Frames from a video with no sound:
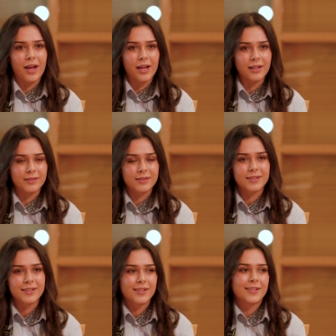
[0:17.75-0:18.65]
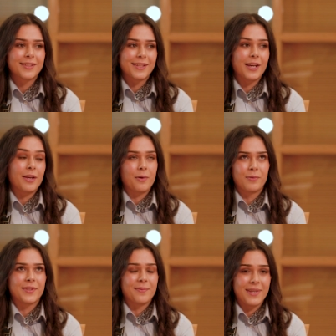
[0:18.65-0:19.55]
And yeah, it
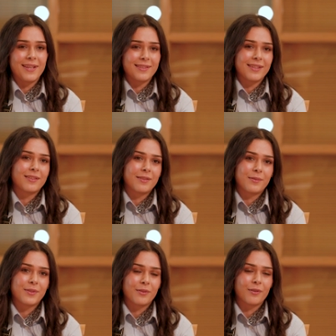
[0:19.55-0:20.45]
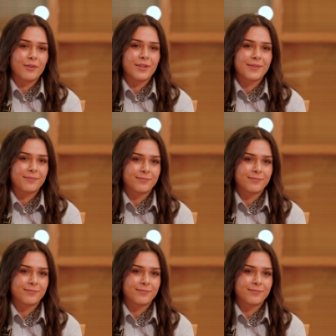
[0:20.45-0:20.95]
was amazing, it was so good.